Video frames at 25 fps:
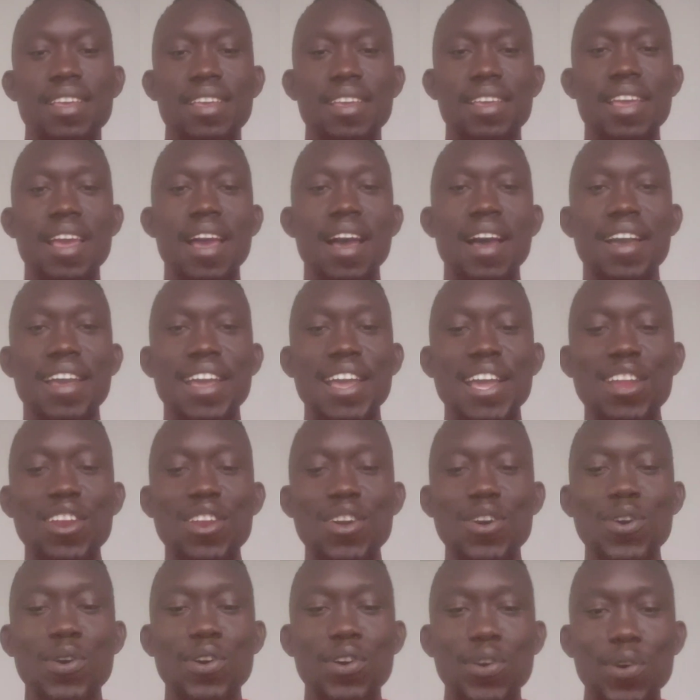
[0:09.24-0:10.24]
Yeah,
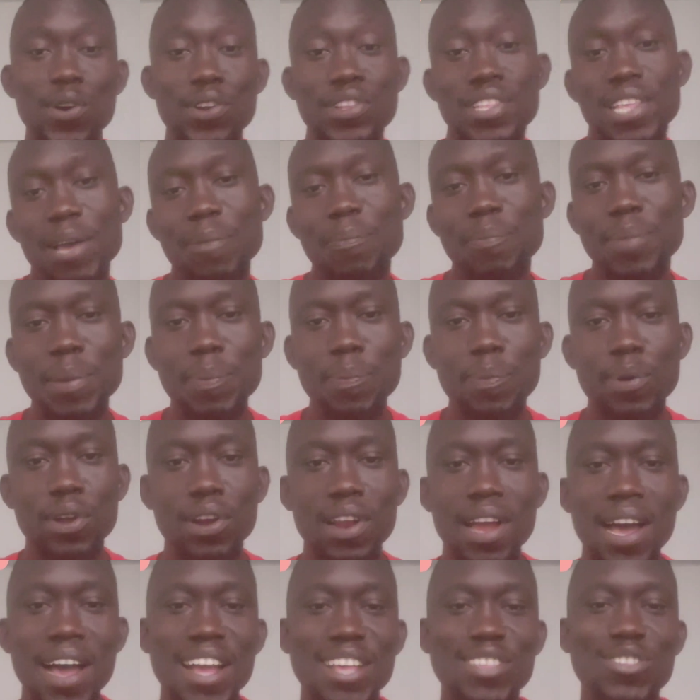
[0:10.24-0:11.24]
hello, what's up, people?
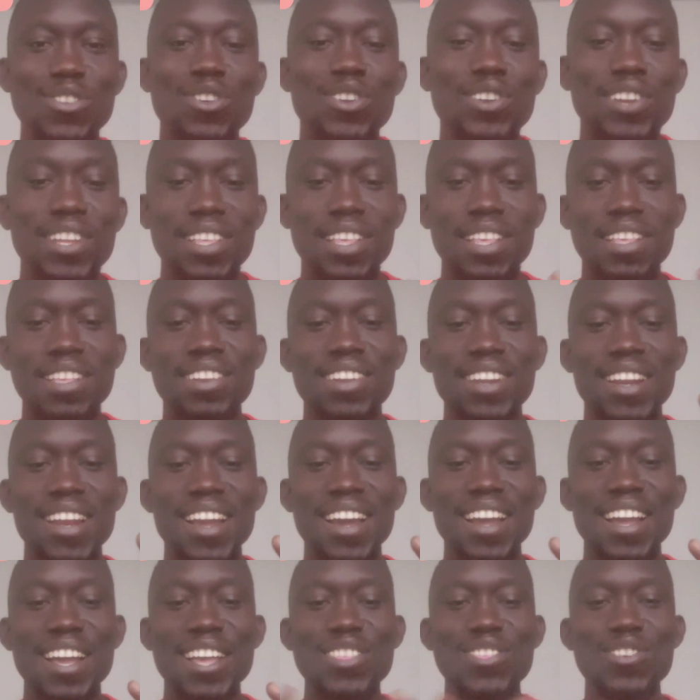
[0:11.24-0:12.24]
So this is
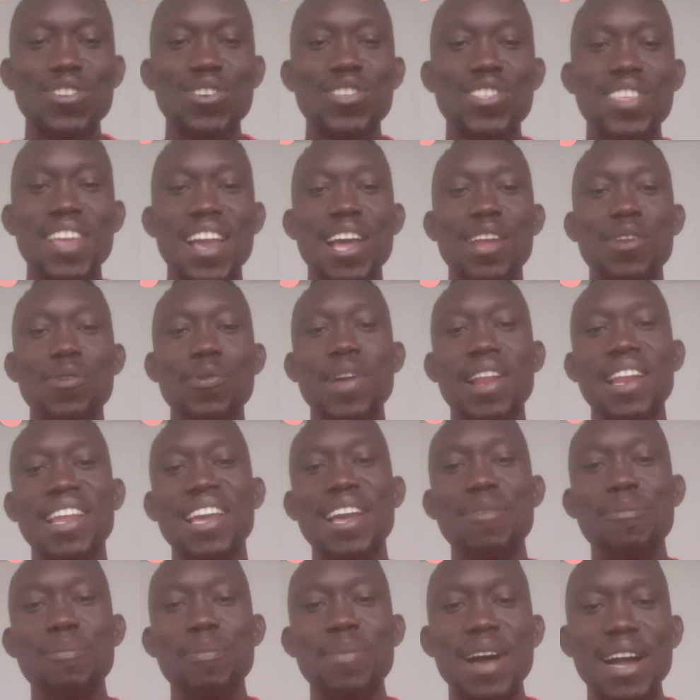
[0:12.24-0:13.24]
Dolaga George, and
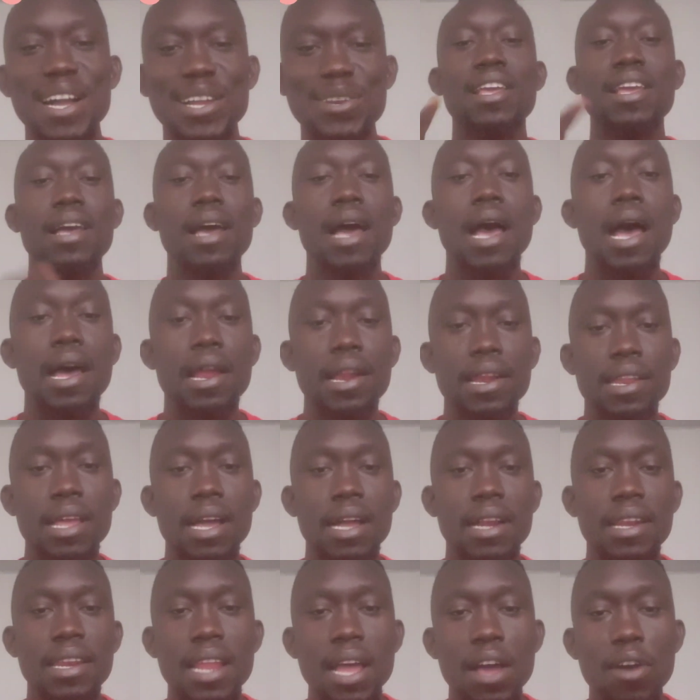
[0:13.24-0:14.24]
welcome back,
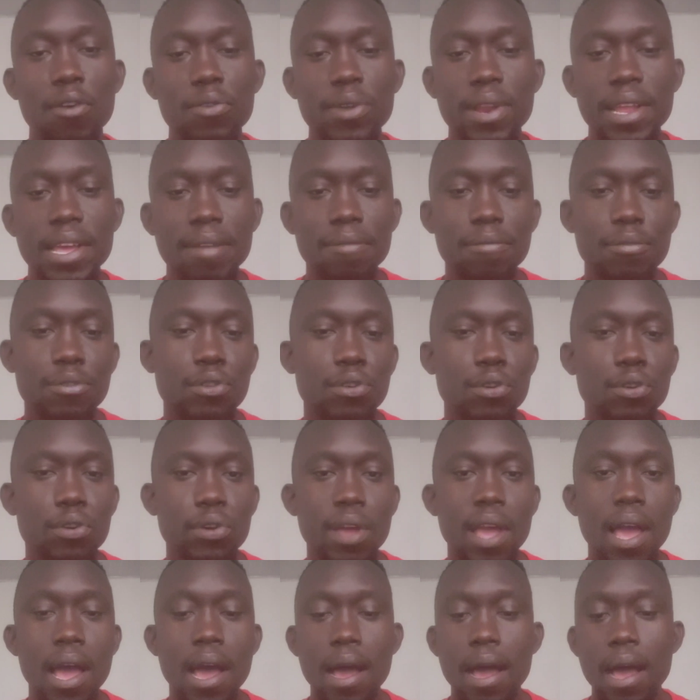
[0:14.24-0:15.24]
React Now, Dave. So
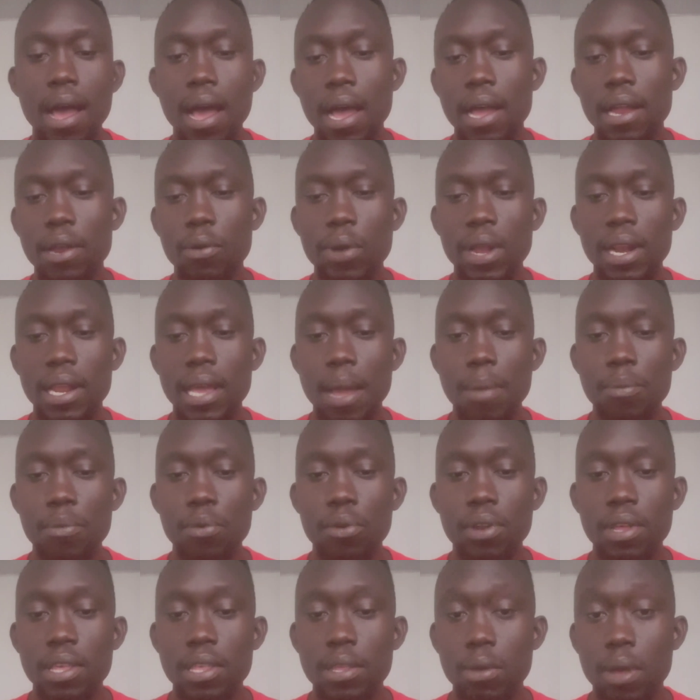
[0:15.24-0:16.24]
yeah, welcome to
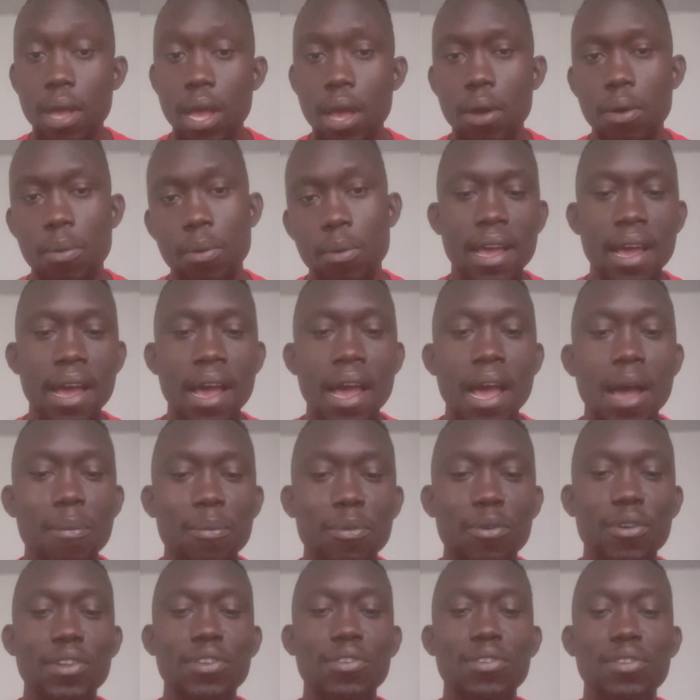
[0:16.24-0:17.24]
this.
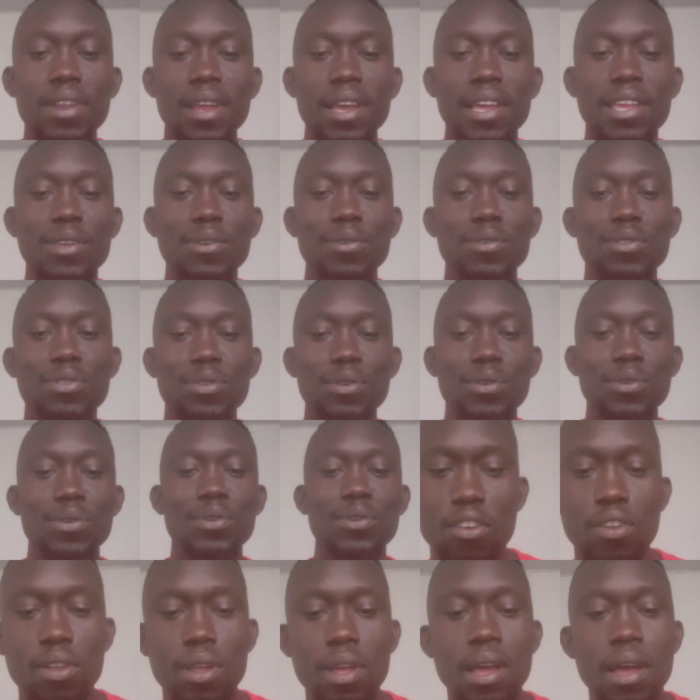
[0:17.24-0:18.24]
I'm going to take you
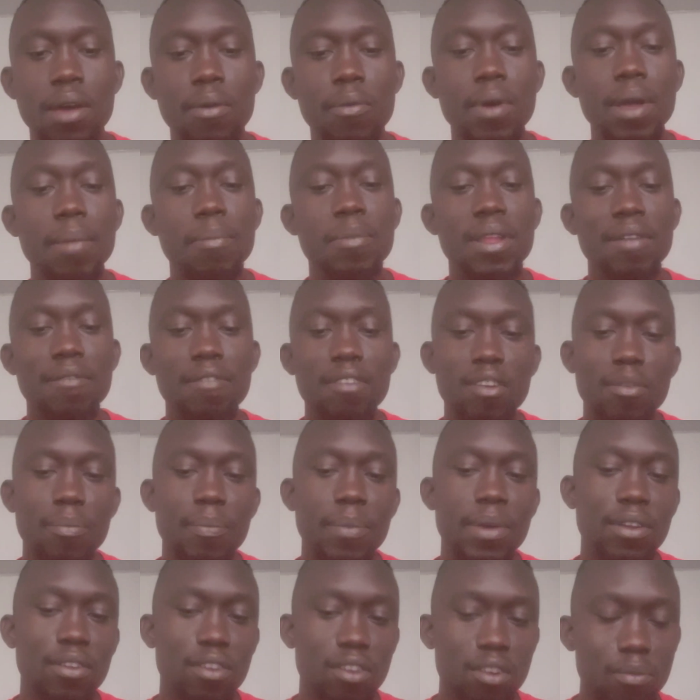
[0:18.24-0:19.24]
through web
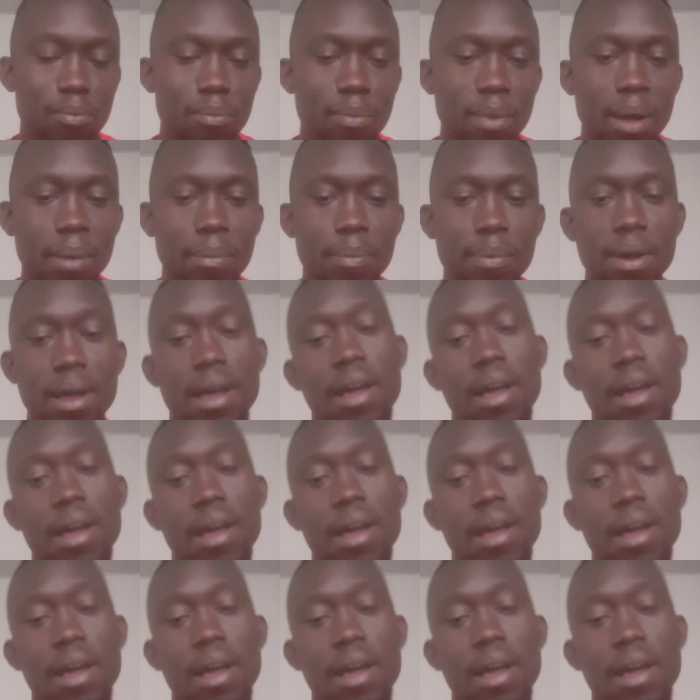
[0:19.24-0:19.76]
development roadmap